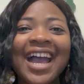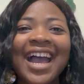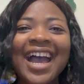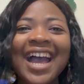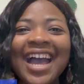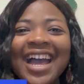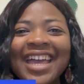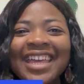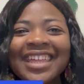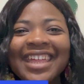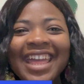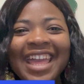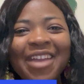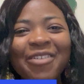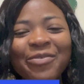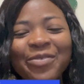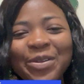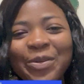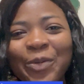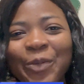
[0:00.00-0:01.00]
Hi
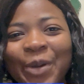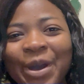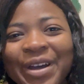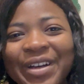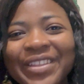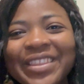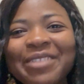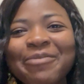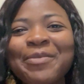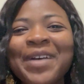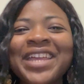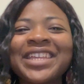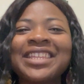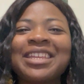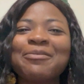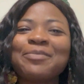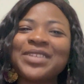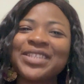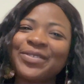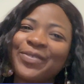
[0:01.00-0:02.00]
everyone, my
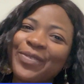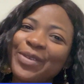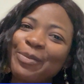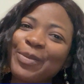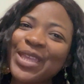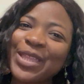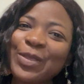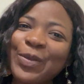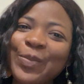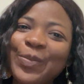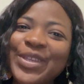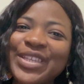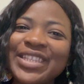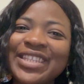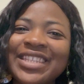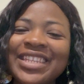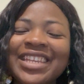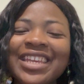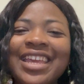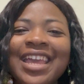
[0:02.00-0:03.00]
name is Phoebe
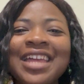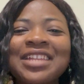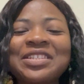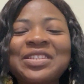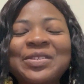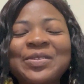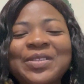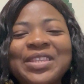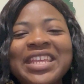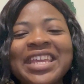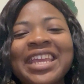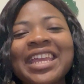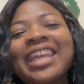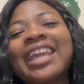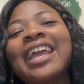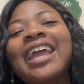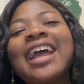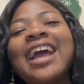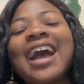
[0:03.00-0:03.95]
Noubissi and today